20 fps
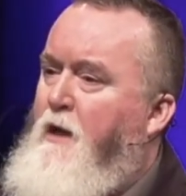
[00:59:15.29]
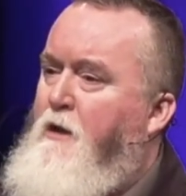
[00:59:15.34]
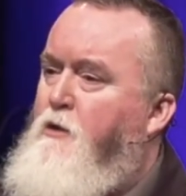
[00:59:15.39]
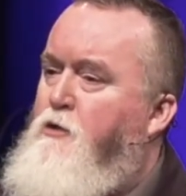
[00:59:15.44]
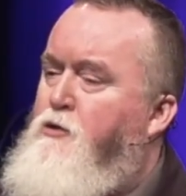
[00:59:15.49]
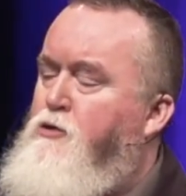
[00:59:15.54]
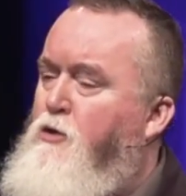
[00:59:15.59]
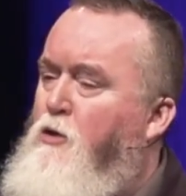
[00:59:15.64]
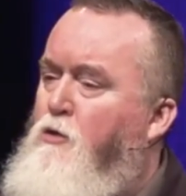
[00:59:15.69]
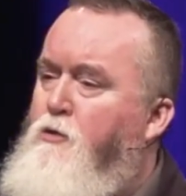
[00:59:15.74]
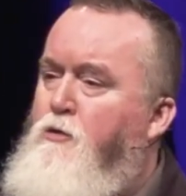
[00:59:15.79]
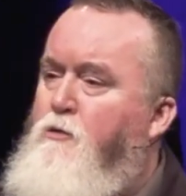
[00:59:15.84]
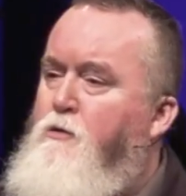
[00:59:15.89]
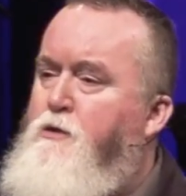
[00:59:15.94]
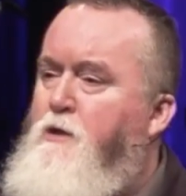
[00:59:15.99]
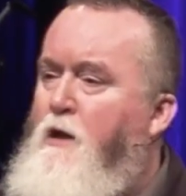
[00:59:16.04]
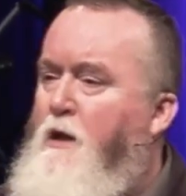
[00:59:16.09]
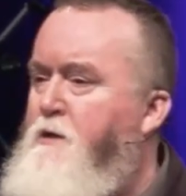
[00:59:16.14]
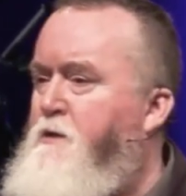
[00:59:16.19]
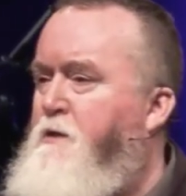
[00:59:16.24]
I could show you
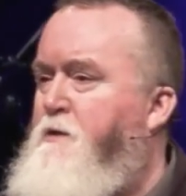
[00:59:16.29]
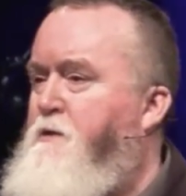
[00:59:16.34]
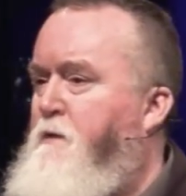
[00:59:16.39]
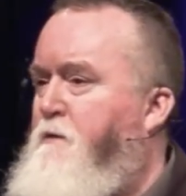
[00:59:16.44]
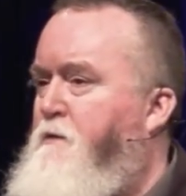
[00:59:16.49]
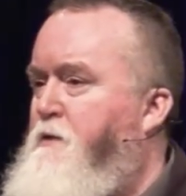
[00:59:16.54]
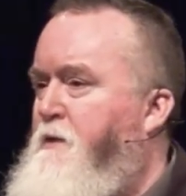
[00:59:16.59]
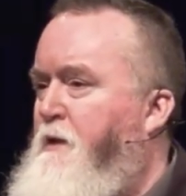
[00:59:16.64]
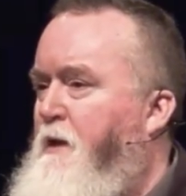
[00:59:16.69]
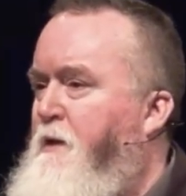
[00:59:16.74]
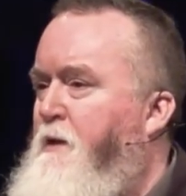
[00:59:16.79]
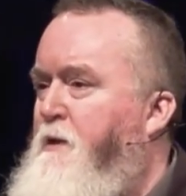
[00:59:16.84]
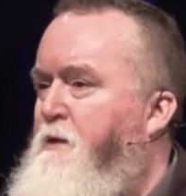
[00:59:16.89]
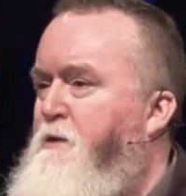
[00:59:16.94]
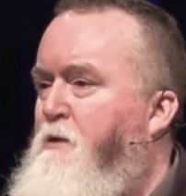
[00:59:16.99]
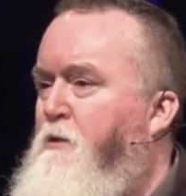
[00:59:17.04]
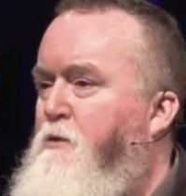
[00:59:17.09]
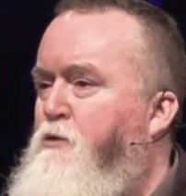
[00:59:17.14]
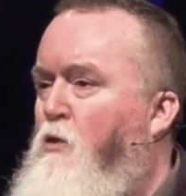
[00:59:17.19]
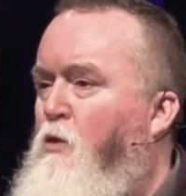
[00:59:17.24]
dozens of
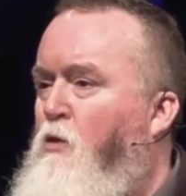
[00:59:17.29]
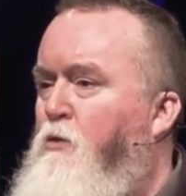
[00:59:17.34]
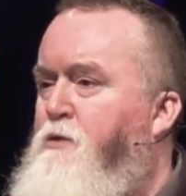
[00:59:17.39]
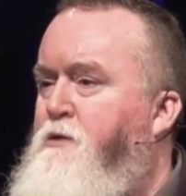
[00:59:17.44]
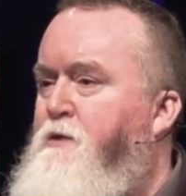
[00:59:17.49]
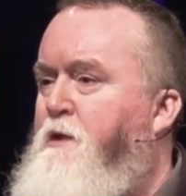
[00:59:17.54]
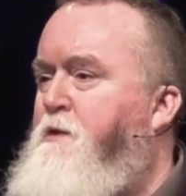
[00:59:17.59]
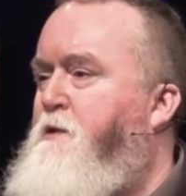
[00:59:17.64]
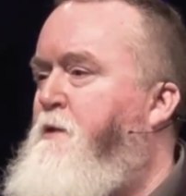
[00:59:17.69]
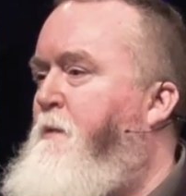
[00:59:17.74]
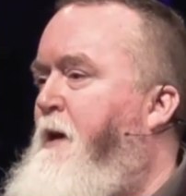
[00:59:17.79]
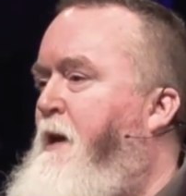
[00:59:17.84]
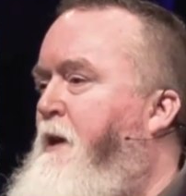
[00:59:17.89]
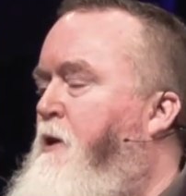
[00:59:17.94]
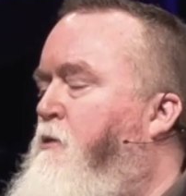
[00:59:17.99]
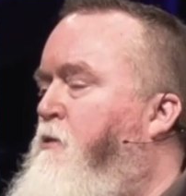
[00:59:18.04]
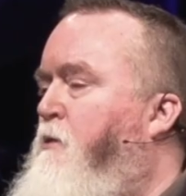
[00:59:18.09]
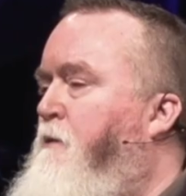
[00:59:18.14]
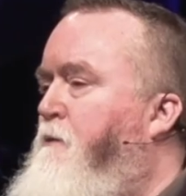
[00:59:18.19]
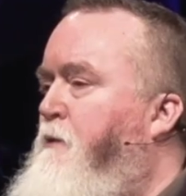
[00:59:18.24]
studies. There's whole
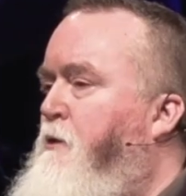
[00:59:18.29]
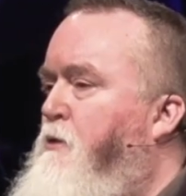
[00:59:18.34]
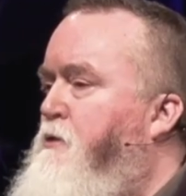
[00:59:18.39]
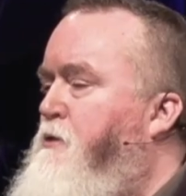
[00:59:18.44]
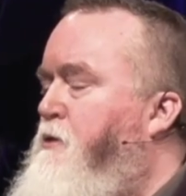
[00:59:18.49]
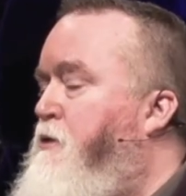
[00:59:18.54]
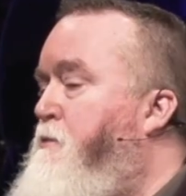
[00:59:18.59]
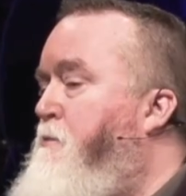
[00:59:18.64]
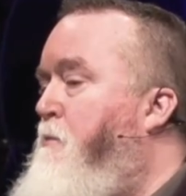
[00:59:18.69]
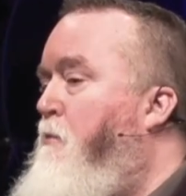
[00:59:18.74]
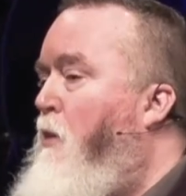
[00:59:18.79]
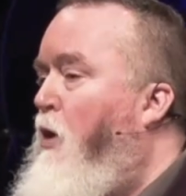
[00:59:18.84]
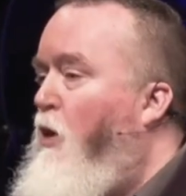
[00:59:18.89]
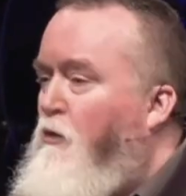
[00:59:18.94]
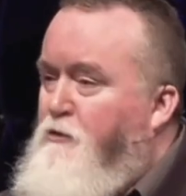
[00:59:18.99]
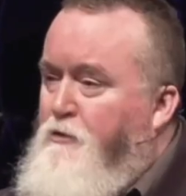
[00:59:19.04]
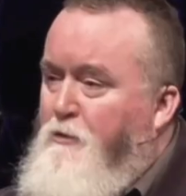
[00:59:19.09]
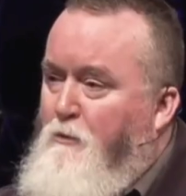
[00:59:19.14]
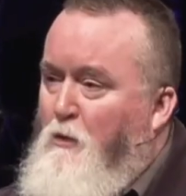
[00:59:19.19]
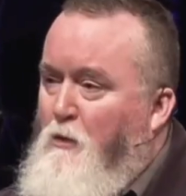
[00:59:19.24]
systematic reviews. There's
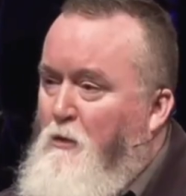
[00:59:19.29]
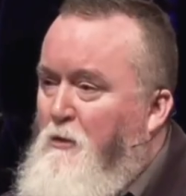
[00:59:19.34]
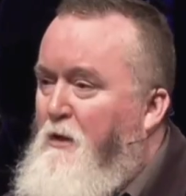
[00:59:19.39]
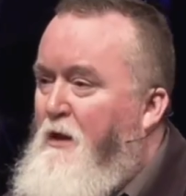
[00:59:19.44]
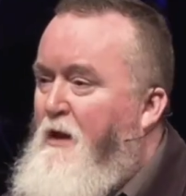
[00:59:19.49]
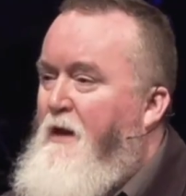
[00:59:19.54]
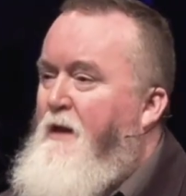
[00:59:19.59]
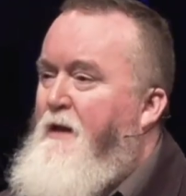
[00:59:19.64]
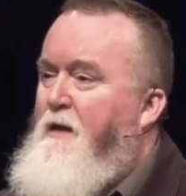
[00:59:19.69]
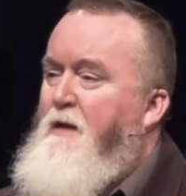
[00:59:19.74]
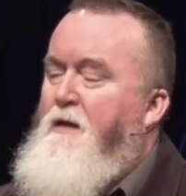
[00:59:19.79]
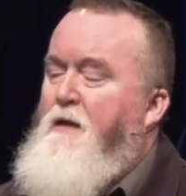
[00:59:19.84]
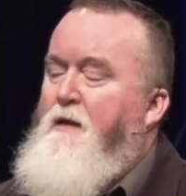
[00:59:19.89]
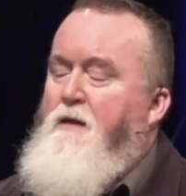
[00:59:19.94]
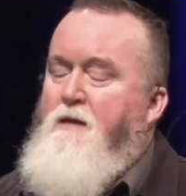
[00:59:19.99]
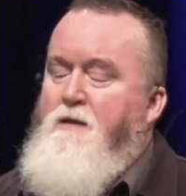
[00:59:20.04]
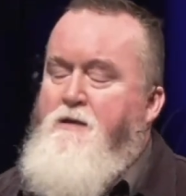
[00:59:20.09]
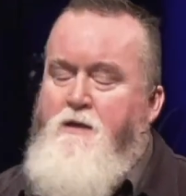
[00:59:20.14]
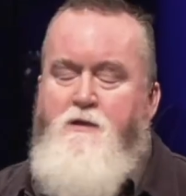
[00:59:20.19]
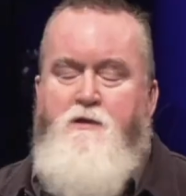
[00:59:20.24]
multiple
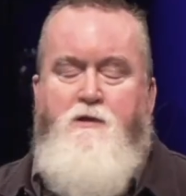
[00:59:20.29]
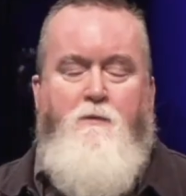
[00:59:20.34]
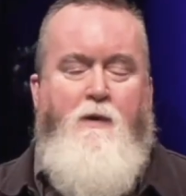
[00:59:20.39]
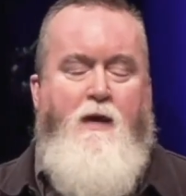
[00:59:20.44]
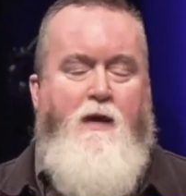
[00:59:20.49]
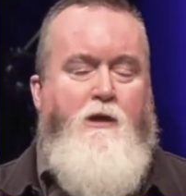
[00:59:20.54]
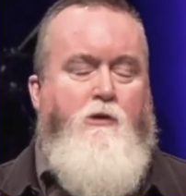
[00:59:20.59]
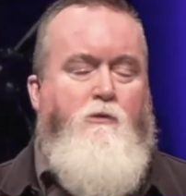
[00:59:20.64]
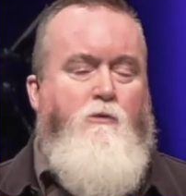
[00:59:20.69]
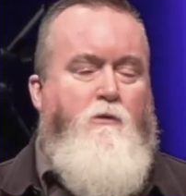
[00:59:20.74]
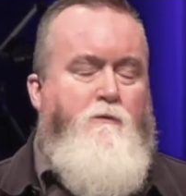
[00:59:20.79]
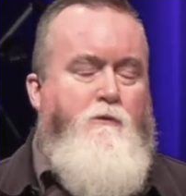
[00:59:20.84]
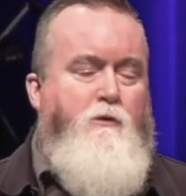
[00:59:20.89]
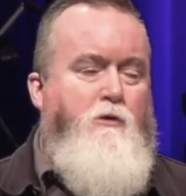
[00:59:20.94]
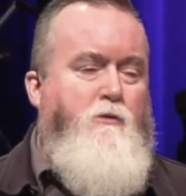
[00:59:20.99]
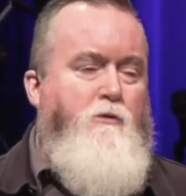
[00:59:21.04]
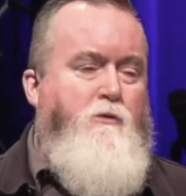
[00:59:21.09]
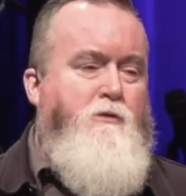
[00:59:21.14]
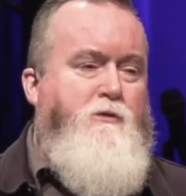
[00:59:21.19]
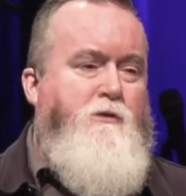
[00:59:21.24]
systematic
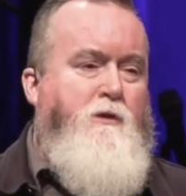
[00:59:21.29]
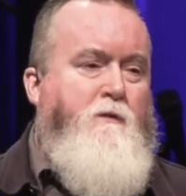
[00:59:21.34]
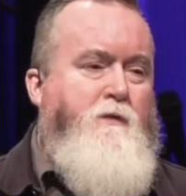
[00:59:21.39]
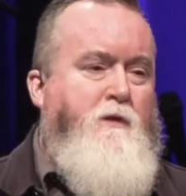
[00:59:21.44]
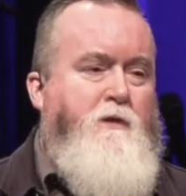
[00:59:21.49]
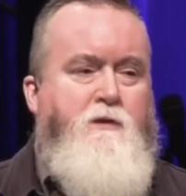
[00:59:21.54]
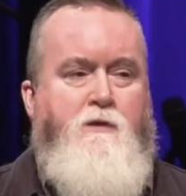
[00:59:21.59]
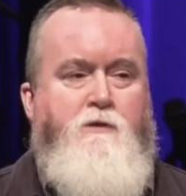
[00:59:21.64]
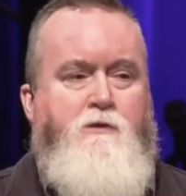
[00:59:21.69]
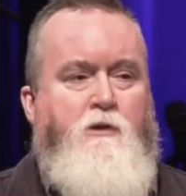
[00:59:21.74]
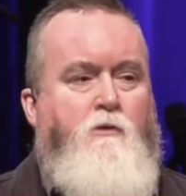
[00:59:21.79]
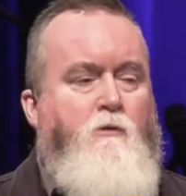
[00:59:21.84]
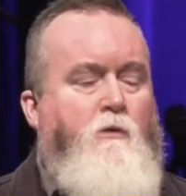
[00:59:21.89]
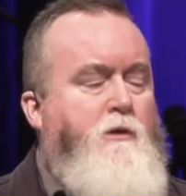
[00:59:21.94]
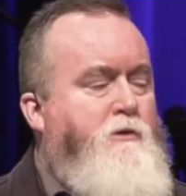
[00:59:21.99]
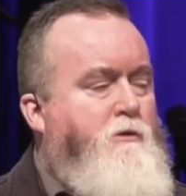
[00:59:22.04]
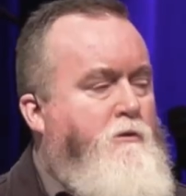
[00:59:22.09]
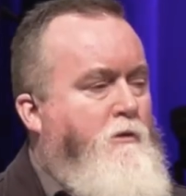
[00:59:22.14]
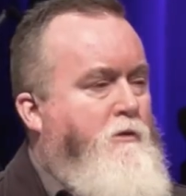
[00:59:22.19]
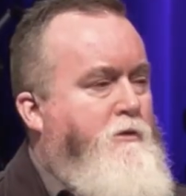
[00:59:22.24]
reviews of existing
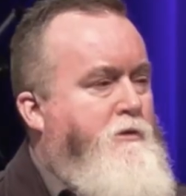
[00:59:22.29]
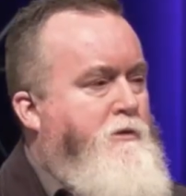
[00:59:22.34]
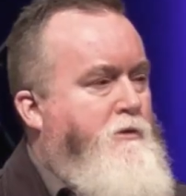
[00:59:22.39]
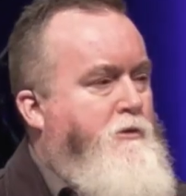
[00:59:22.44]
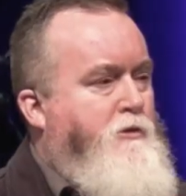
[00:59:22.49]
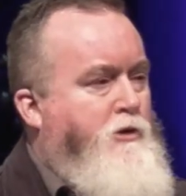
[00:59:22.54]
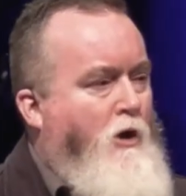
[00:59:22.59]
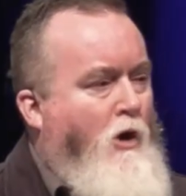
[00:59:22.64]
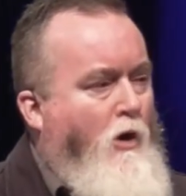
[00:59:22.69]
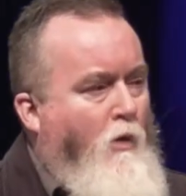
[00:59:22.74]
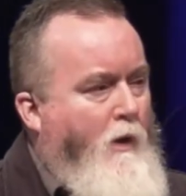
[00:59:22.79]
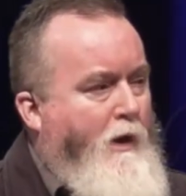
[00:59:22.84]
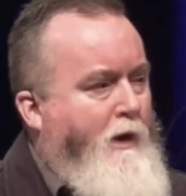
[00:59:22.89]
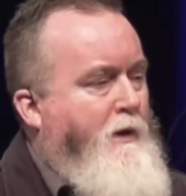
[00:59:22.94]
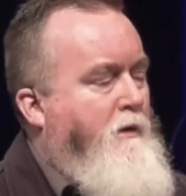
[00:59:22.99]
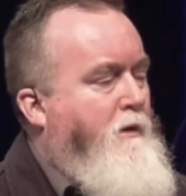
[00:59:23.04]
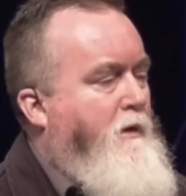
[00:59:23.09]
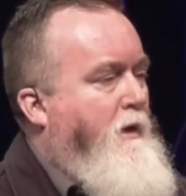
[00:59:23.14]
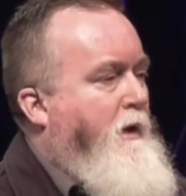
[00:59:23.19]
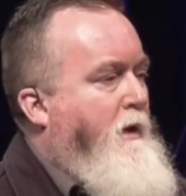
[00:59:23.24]
research
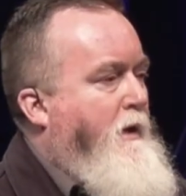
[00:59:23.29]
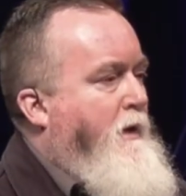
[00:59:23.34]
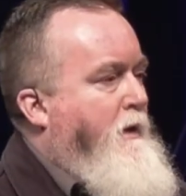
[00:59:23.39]
showing